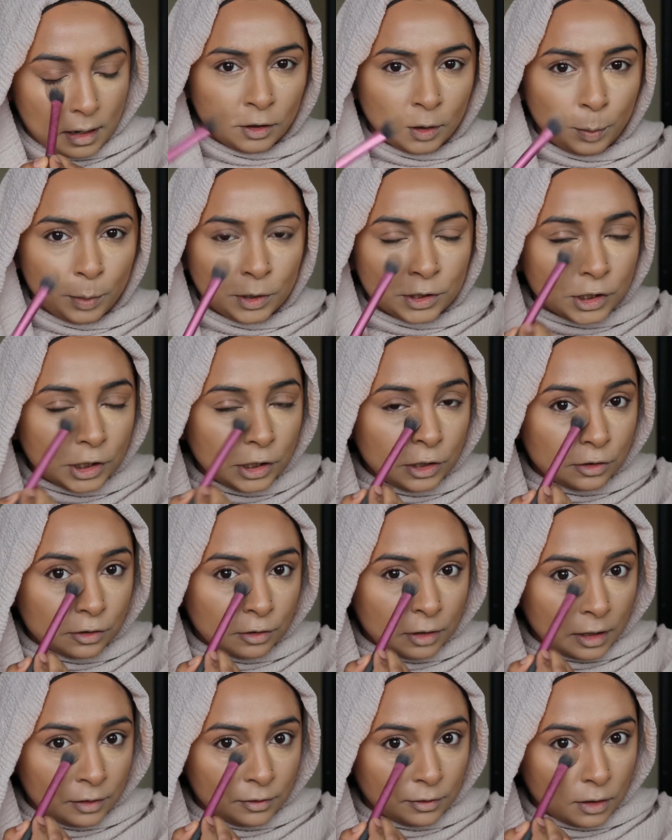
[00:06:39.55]
the Blushing
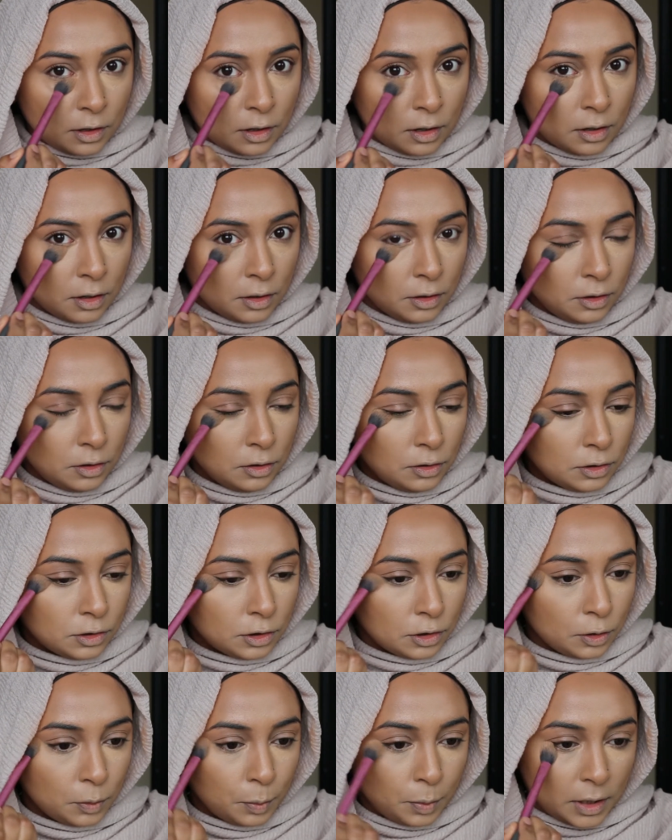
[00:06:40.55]
Giraffe on
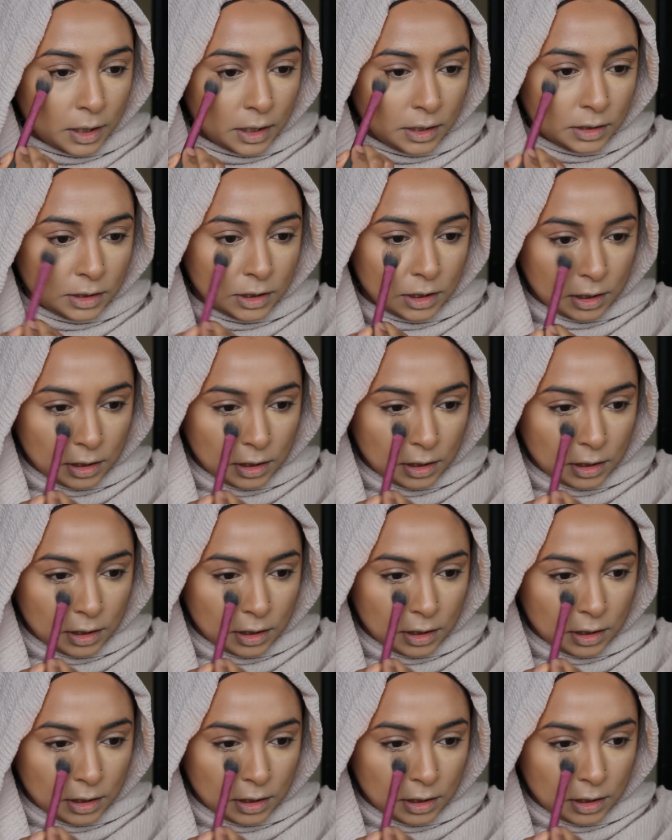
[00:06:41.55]
YouTube, and